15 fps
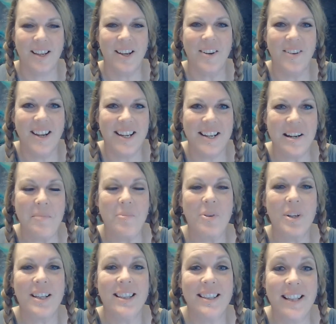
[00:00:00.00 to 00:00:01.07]
All right, number
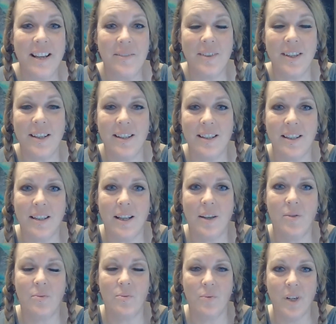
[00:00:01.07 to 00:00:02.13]
11, that
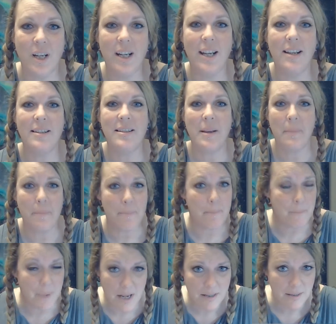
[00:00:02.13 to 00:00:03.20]
readings
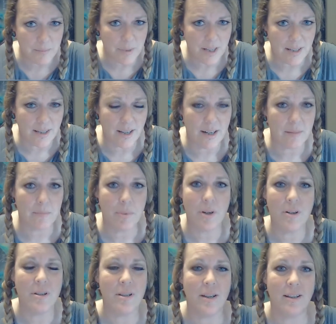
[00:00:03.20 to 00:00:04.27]
must be done in
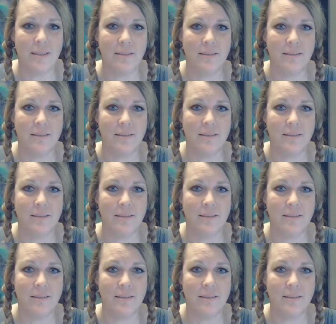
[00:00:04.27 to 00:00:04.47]
person.